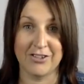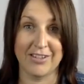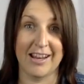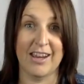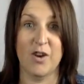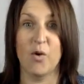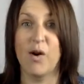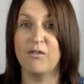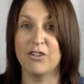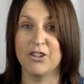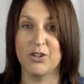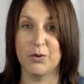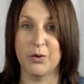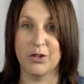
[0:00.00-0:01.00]
And I know I've
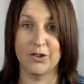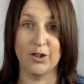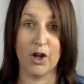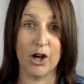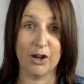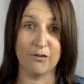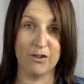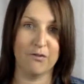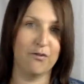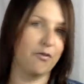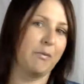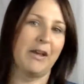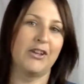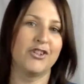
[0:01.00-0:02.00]
included a lot of
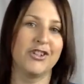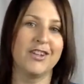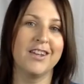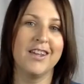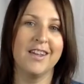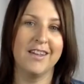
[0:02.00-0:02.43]
information